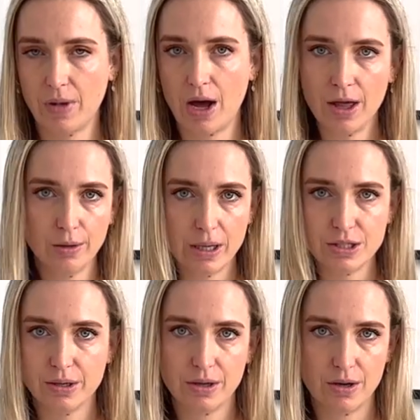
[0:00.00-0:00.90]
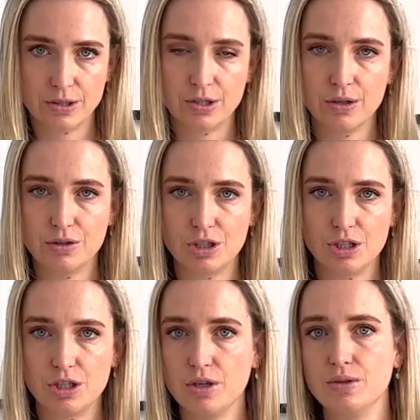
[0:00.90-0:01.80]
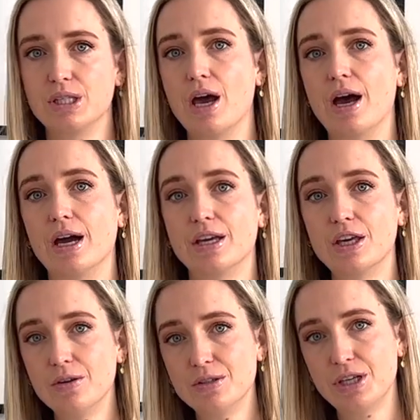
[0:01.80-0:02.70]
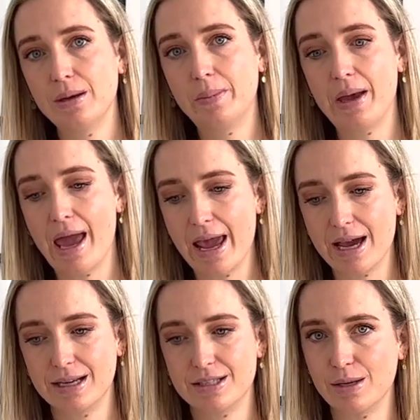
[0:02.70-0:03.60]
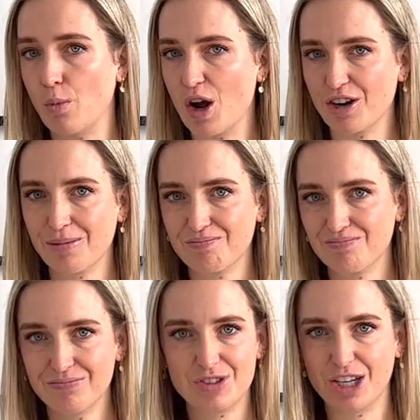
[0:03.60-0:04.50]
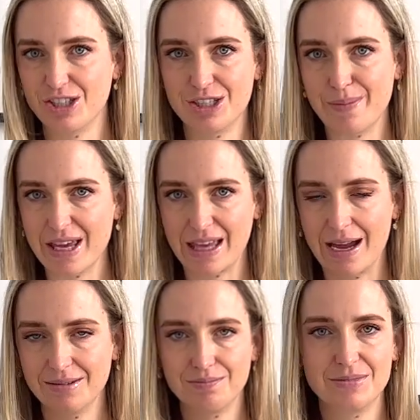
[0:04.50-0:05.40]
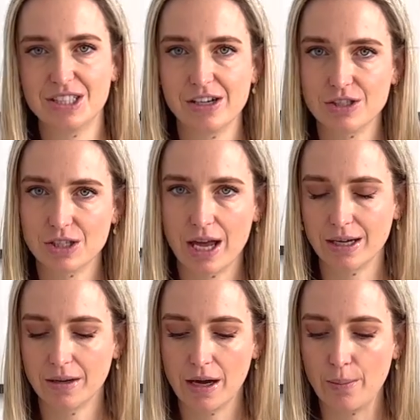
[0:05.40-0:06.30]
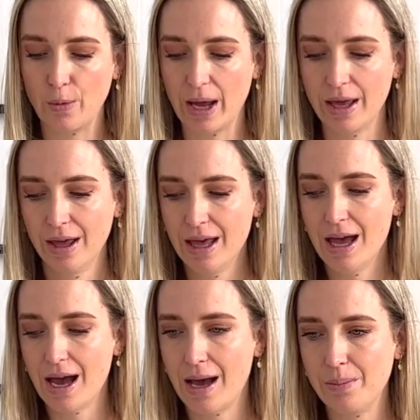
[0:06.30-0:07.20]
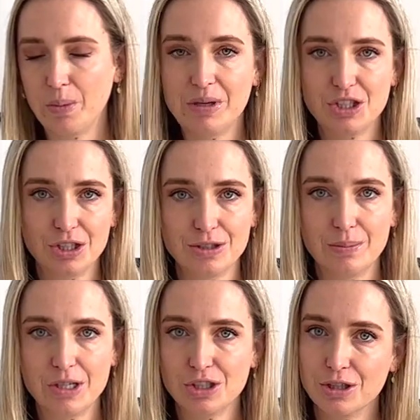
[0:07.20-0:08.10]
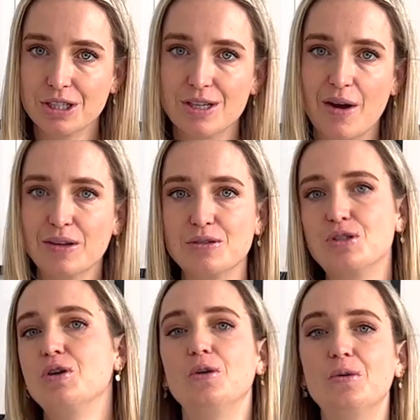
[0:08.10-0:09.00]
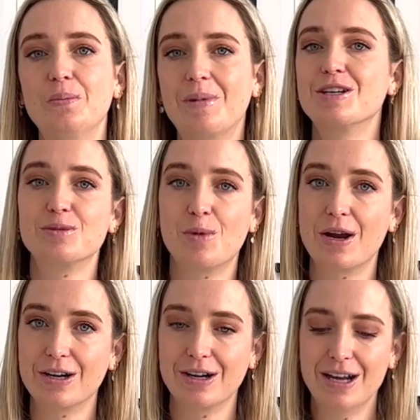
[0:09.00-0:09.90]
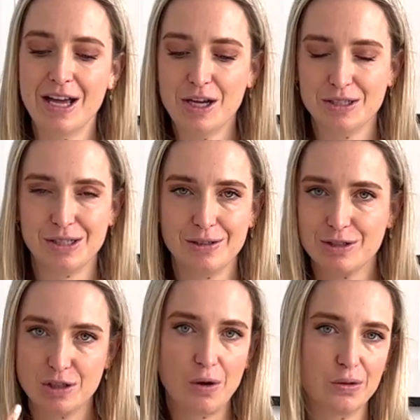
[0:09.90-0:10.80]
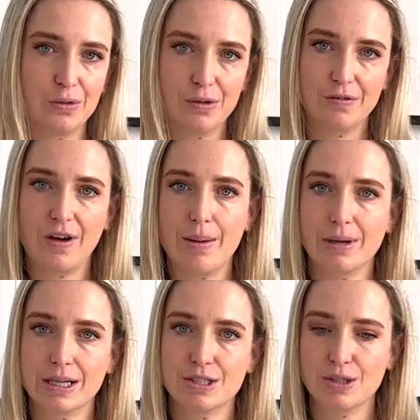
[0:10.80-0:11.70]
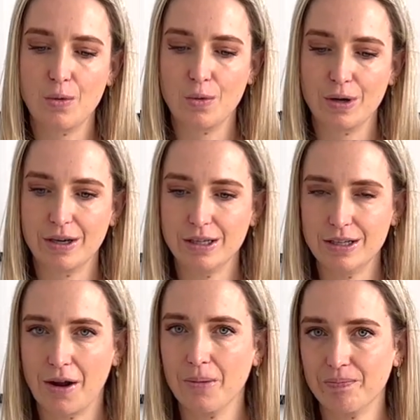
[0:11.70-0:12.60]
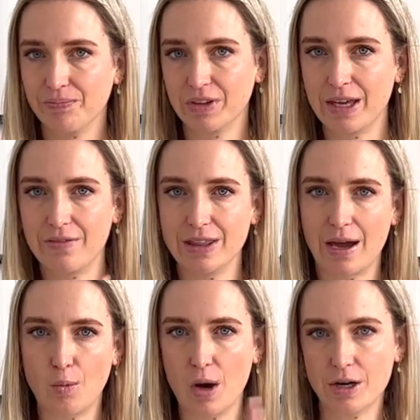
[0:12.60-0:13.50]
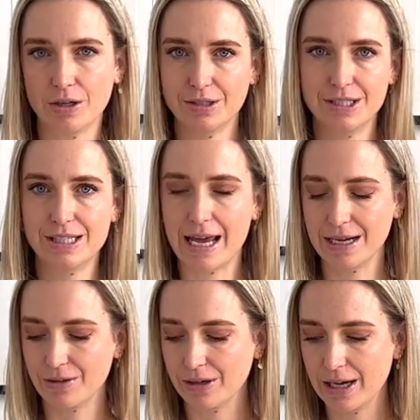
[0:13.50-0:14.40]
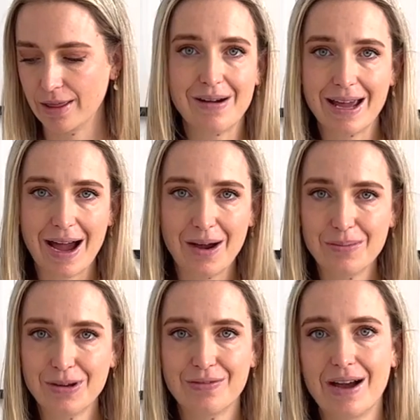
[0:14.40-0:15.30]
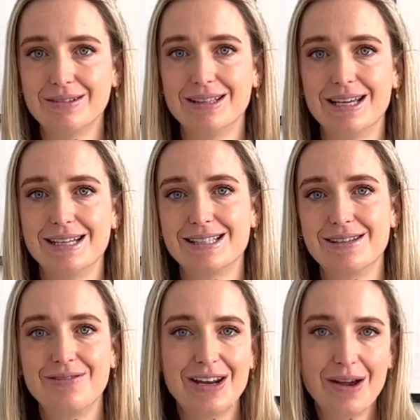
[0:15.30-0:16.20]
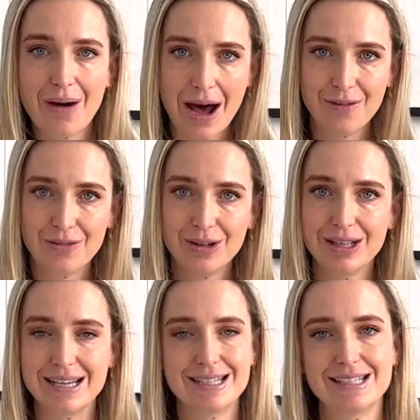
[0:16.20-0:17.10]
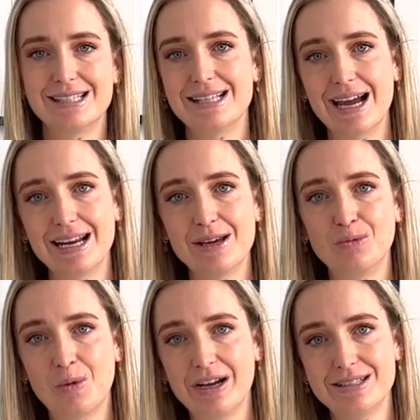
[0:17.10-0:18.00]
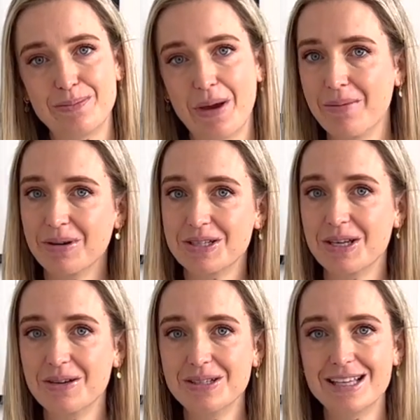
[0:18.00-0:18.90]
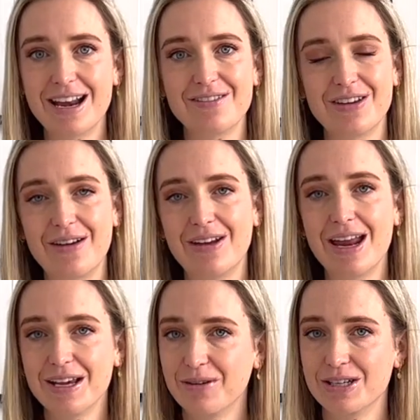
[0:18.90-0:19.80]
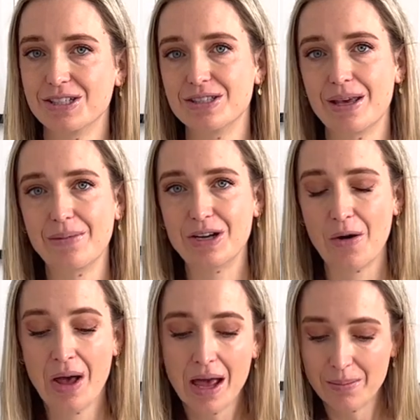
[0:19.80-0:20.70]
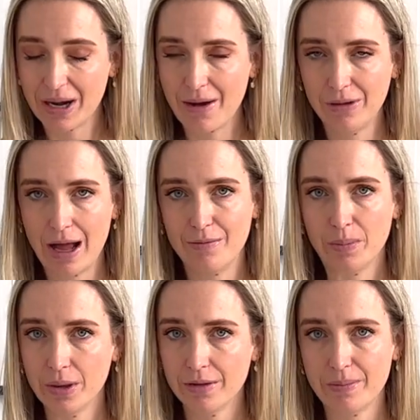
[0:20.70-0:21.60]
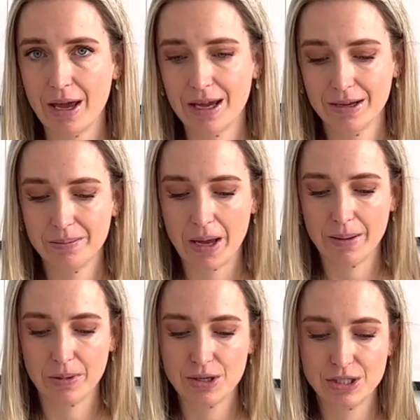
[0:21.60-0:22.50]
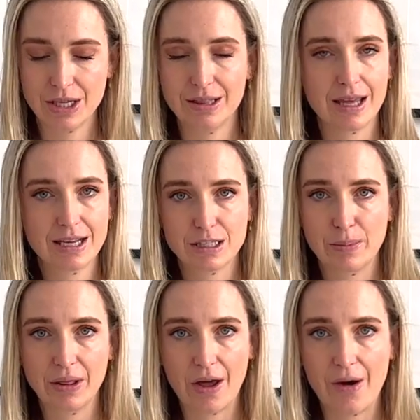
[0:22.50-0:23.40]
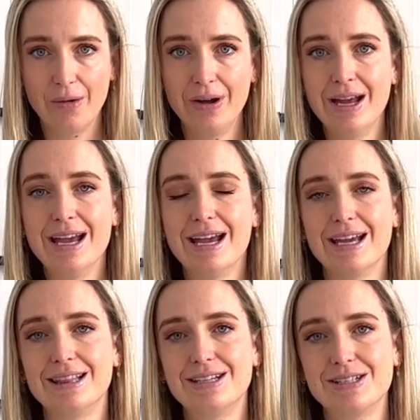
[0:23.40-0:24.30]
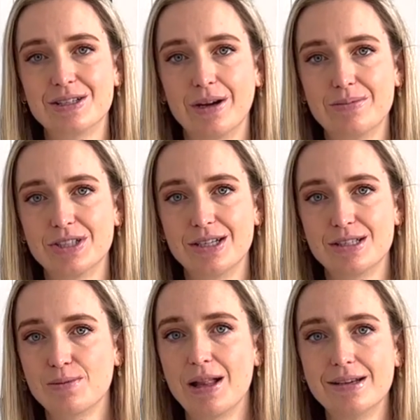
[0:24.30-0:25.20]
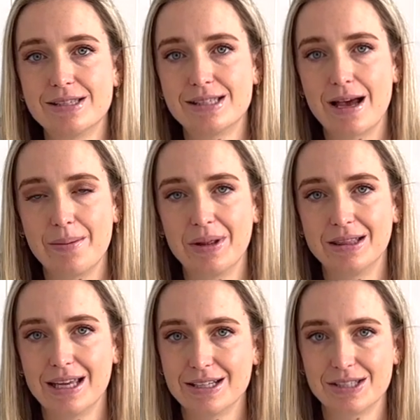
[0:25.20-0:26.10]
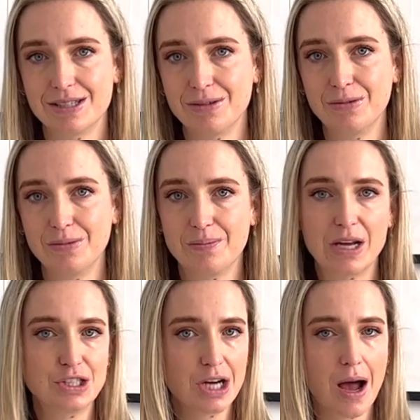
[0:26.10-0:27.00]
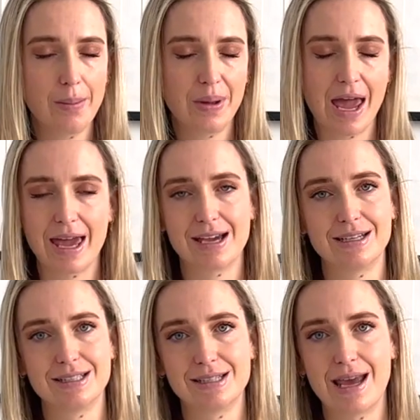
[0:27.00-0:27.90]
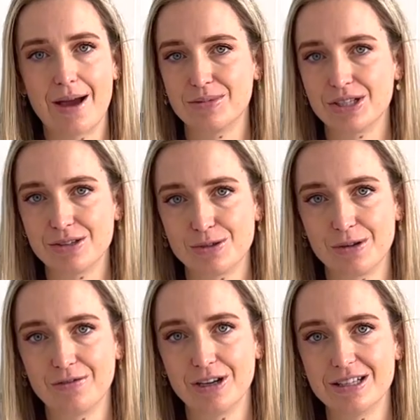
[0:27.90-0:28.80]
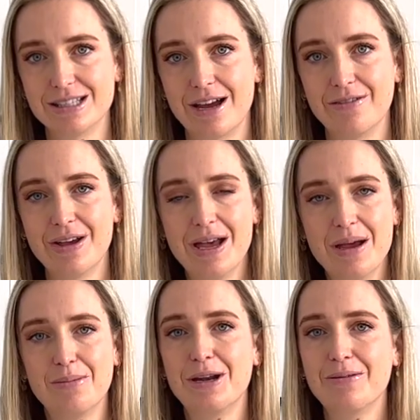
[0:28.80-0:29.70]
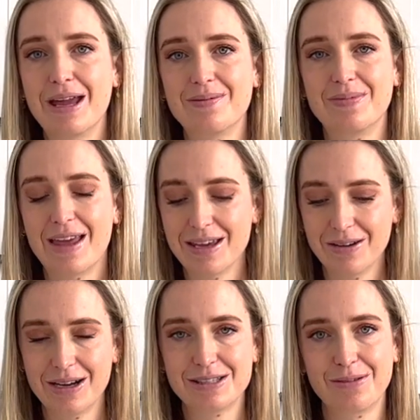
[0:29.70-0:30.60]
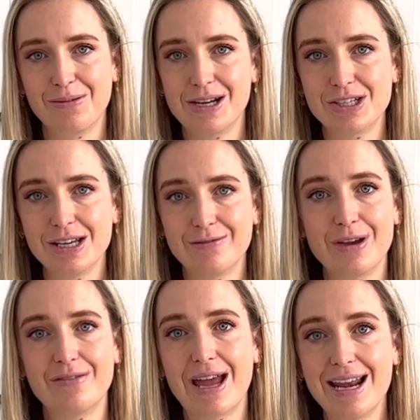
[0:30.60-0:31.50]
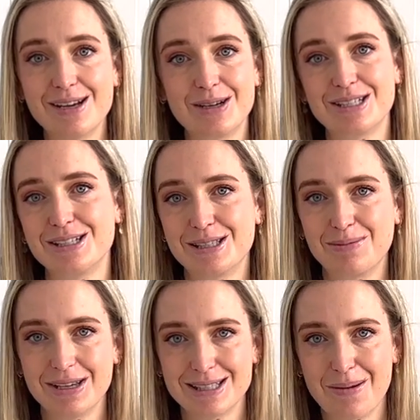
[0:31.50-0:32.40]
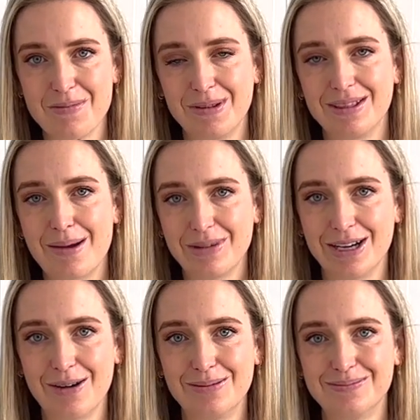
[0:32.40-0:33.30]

Otherwise, you can also just use a Q-tip and some water just to make that stitch line come away. But be sure to not use too much water to soak through your fabrics or, you know, give it that water stain or anything. I hope you found this video helpful in deciding what paper to use, and if you have any questions, let me know. But I will have both of my papers linked below in the description, as well as some links to my shop and Amazon storefront and stuff. But anyway, thank you guys for watching. If you have any questions, please let me know.